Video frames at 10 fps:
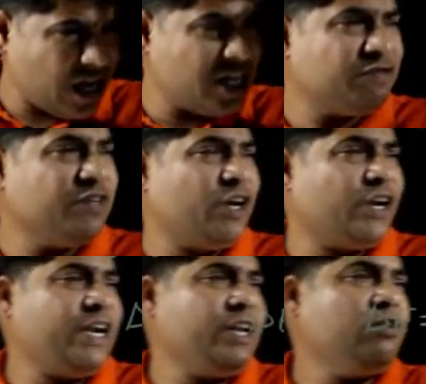As we
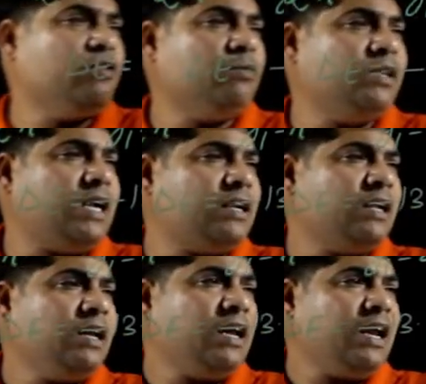already know that
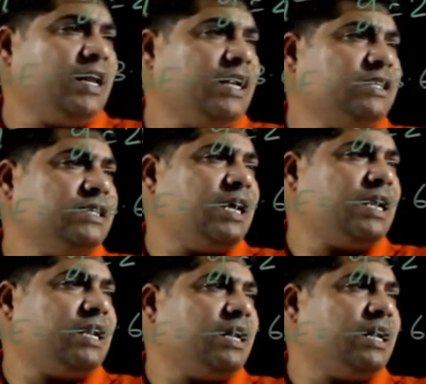energy at